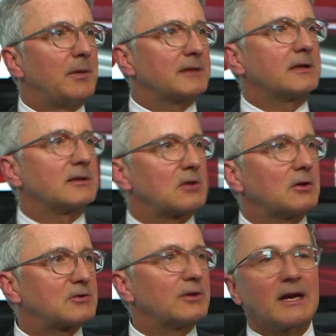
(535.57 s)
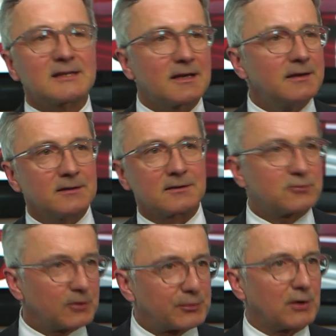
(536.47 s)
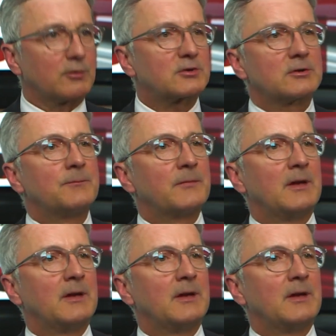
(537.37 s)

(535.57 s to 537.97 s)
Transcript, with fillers: but it is also a nice idea to approach.